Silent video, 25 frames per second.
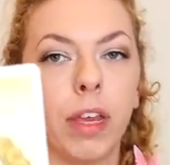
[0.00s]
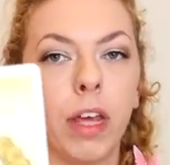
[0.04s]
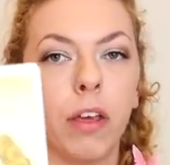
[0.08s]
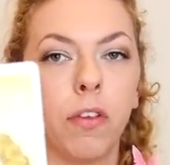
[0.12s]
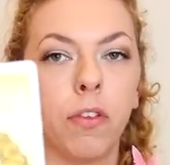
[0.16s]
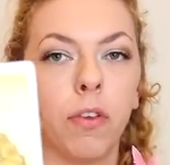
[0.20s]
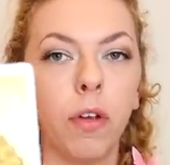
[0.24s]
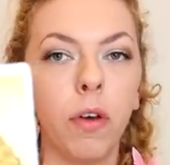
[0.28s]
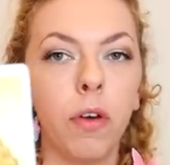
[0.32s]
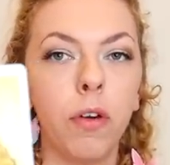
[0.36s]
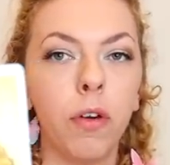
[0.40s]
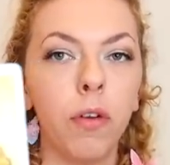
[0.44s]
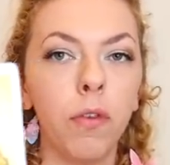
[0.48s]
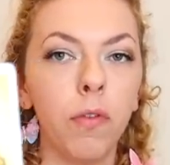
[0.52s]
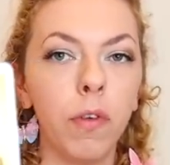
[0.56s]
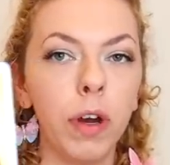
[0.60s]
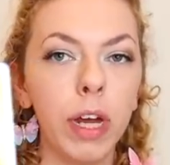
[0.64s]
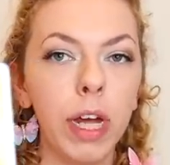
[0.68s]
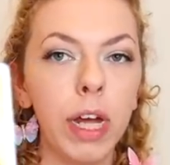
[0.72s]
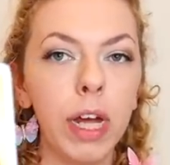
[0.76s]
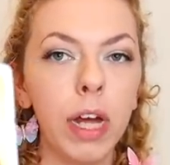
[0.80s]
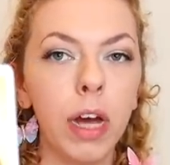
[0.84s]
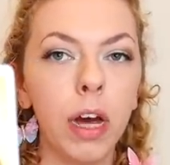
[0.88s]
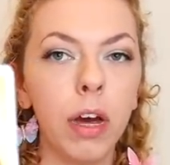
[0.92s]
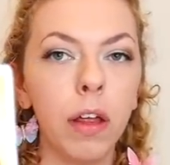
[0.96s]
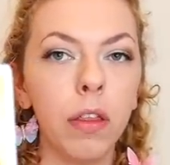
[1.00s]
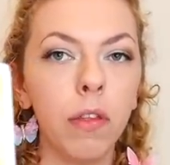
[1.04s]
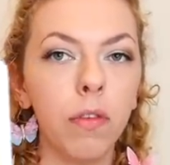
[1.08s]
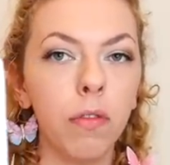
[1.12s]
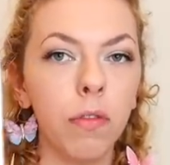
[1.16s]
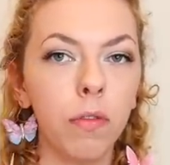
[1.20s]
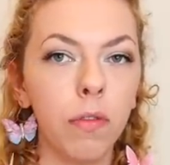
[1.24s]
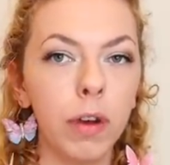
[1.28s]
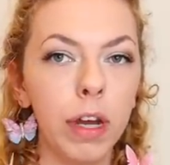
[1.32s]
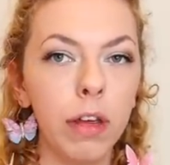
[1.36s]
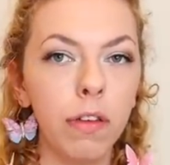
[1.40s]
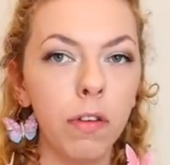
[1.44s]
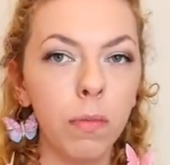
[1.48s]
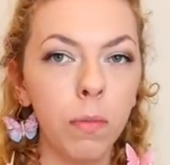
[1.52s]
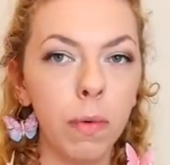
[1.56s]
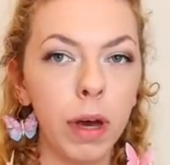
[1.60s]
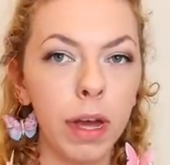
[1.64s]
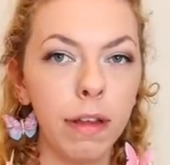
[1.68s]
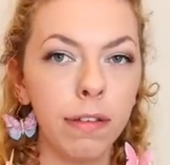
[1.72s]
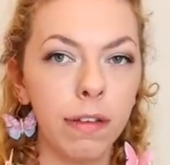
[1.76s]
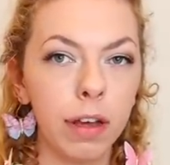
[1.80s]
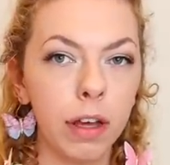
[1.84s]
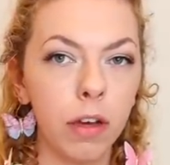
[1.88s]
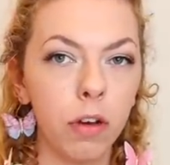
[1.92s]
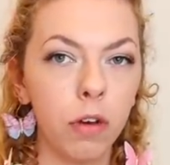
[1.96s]
So career, the reason why
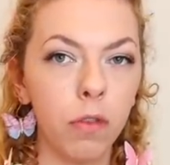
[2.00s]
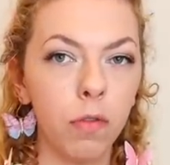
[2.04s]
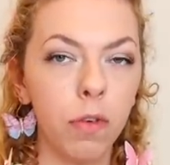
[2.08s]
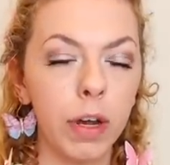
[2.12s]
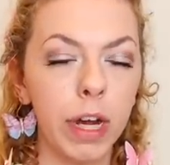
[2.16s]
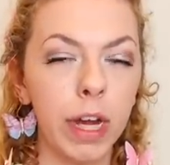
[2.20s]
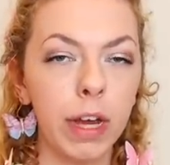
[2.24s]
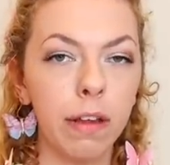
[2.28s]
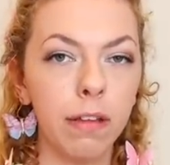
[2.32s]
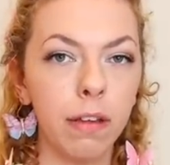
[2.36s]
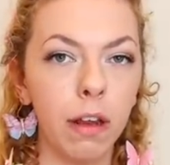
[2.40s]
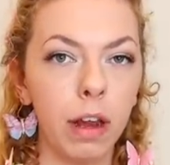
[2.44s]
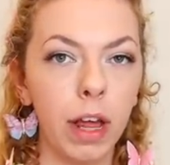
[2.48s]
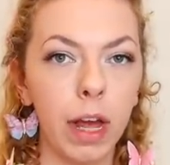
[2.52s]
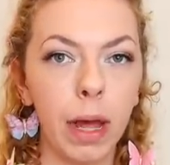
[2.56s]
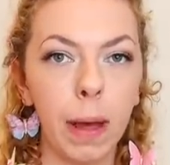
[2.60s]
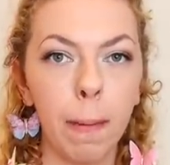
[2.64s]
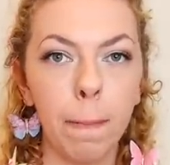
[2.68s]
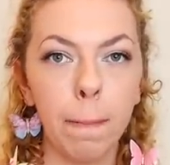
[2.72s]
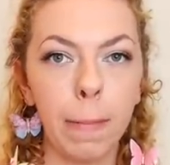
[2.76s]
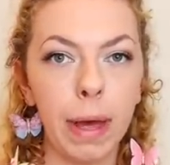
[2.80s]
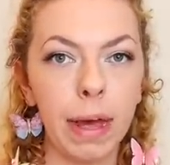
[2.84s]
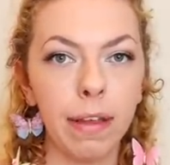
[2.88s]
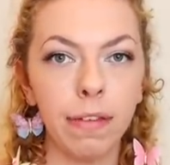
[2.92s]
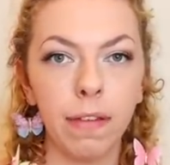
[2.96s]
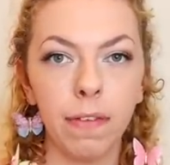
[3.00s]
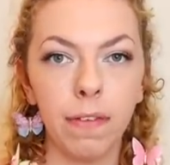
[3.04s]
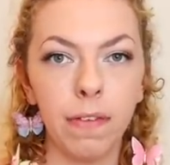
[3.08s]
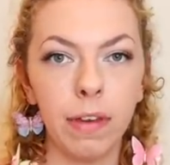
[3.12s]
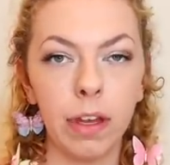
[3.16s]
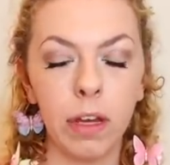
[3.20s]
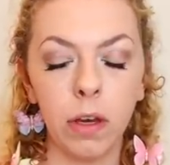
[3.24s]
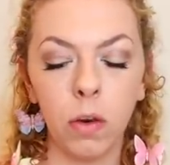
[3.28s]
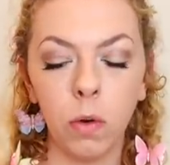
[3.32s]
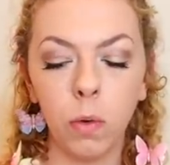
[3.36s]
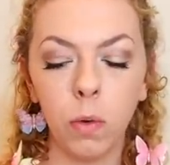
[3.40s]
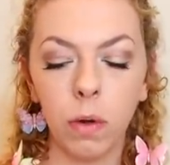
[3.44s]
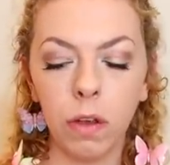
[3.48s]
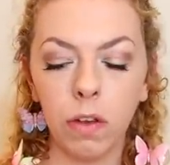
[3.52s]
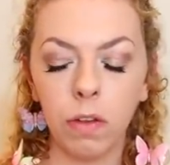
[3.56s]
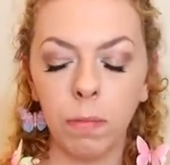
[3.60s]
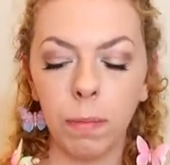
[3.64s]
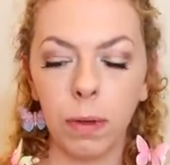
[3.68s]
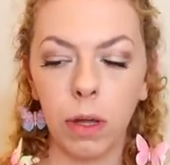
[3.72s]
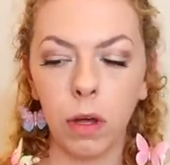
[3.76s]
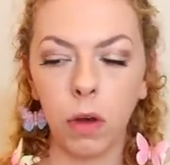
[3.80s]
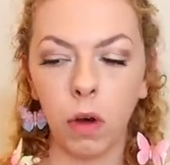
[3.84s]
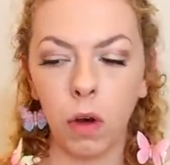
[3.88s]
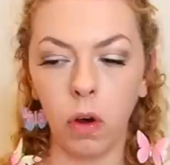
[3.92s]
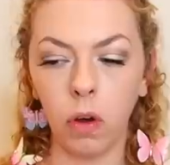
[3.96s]
I say career isn't like a massive deal is
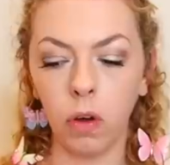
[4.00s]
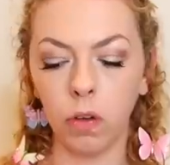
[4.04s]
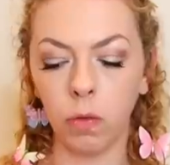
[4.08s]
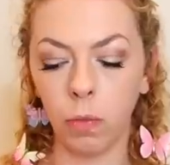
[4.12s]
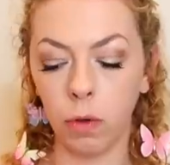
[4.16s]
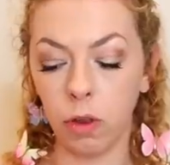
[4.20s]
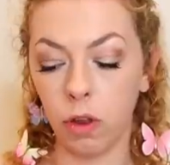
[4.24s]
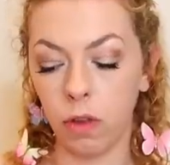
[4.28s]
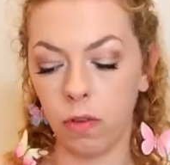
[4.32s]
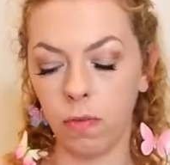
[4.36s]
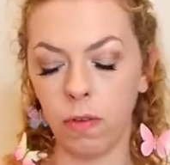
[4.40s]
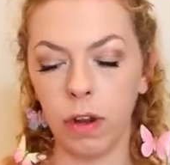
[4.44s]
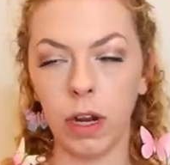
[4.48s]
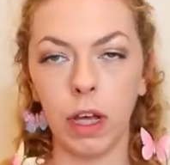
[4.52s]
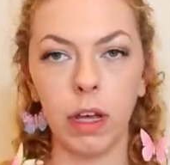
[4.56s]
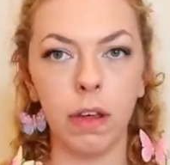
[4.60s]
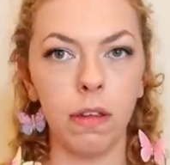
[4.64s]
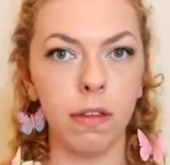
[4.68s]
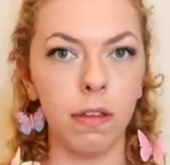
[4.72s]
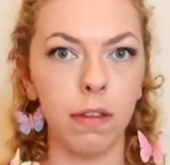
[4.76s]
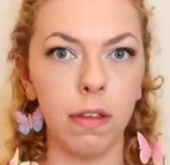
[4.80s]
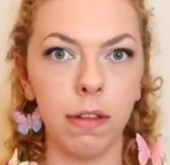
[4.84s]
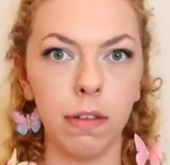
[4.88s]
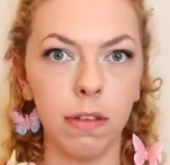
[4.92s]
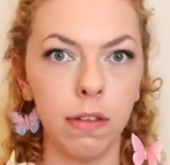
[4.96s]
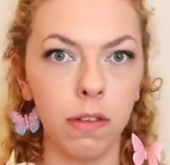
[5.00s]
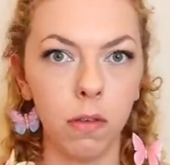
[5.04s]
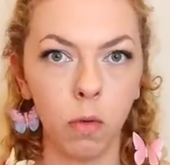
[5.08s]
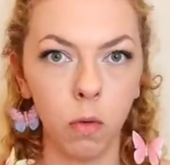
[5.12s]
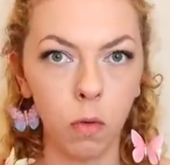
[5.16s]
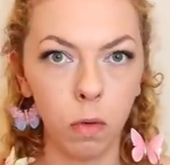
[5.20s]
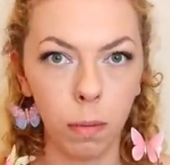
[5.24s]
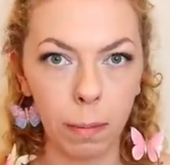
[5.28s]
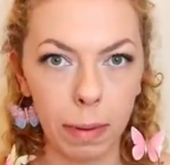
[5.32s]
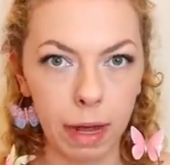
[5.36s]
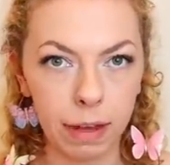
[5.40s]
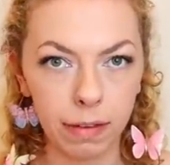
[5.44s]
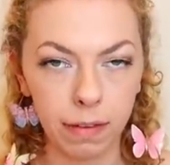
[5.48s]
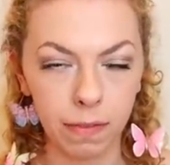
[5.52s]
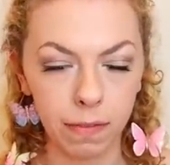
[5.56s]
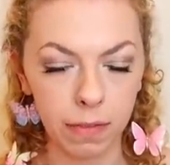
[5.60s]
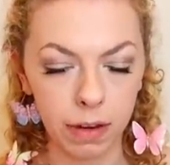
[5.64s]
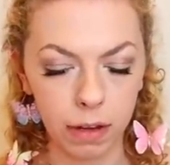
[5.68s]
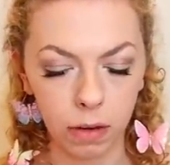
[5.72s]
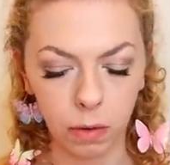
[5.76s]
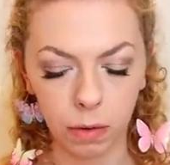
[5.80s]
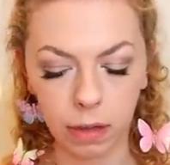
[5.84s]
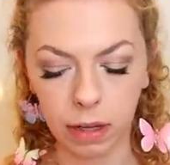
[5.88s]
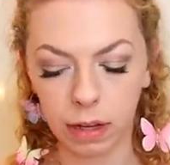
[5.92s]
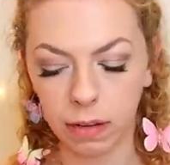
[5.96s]
because, which is funny because this is all a massive
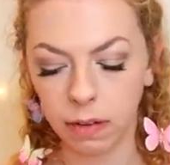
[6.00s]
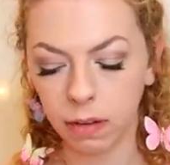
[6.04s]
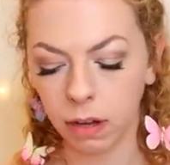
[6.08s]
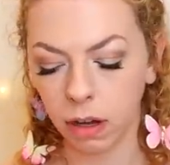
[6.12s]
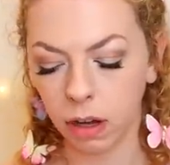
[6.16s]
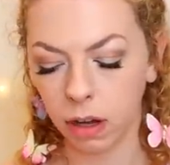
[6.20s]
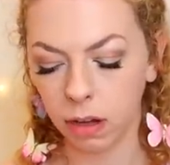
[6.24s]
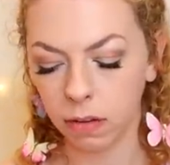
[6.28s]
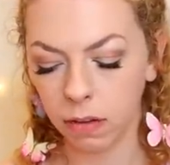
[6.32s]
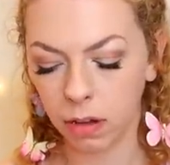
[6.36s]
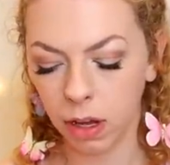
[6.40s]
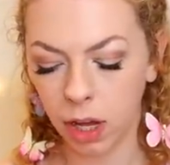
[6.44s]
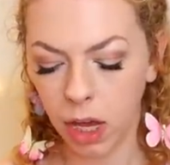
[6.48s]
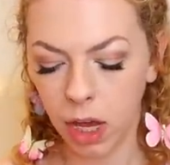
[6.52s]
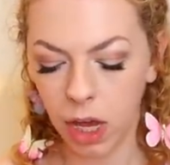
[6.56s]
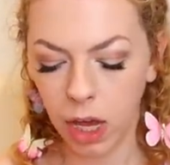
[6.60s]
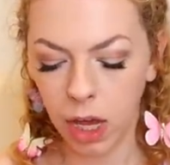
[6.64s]
deal in these cards,